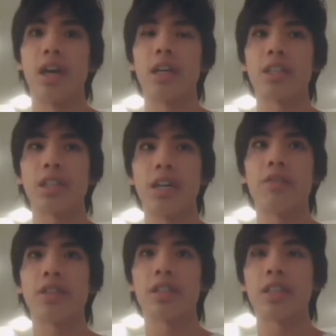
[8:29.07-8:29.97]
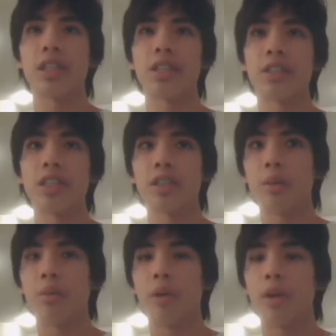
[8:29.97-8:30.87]
A slave is essentially
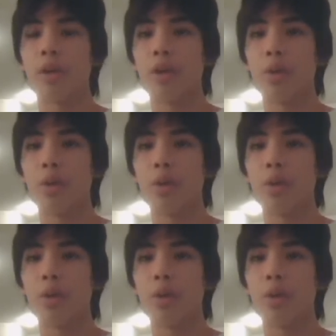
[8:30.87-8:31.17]
someone